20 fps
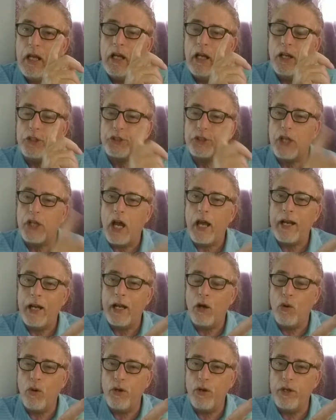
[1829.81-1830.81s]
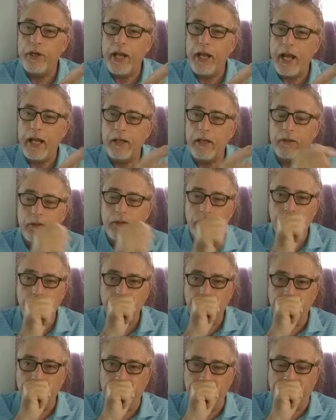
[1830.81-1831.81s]
Scott, I ordered that.
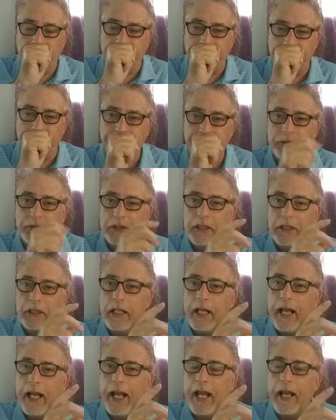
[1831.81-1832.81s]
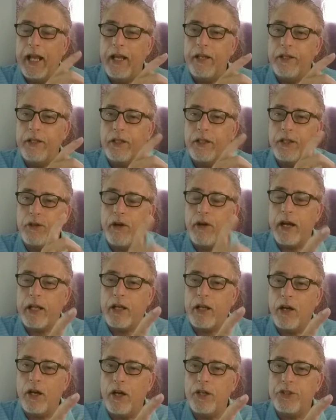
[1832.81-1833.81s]
And credit
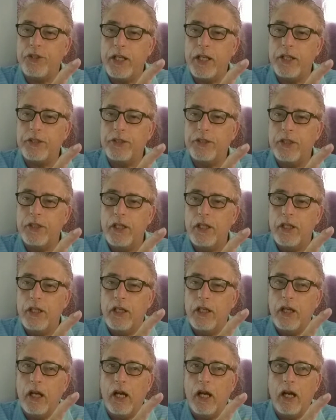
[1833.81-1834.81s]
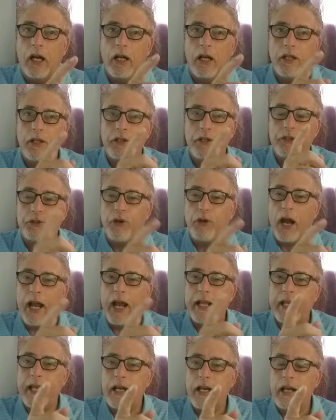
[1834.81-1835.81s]
card says, try
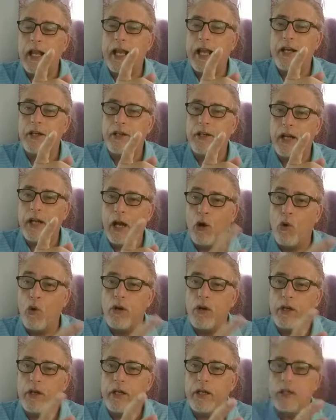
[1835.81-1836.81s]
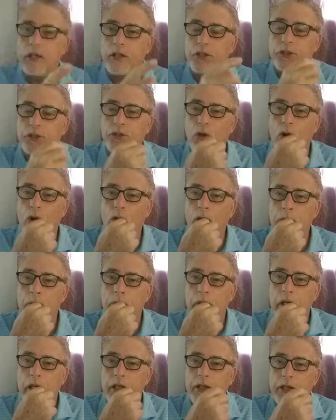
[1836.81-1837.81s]
again later. I ordered during the storm.
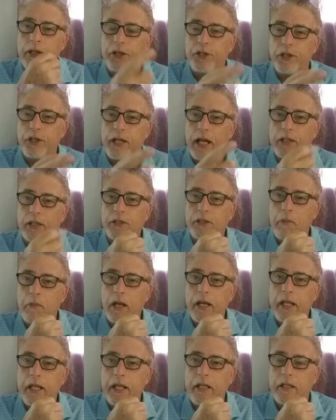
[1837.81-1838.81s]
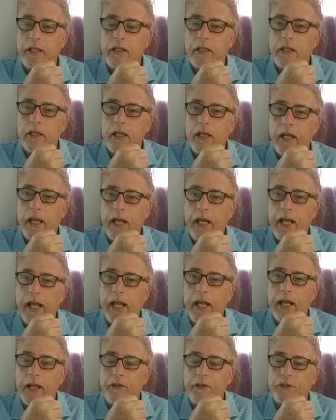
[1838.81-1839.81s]
They took out the money.
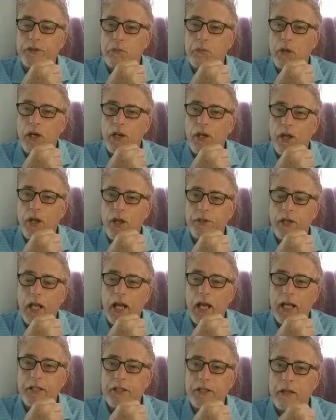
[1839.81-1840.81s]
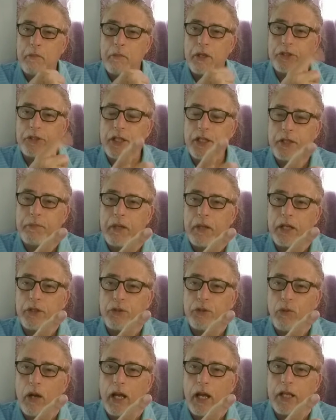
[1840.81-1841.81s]
And somewhere along the lines, I must hit the button
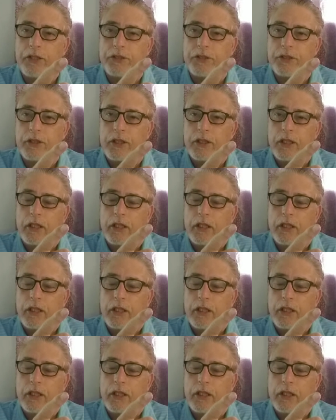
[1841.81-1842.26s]
twice.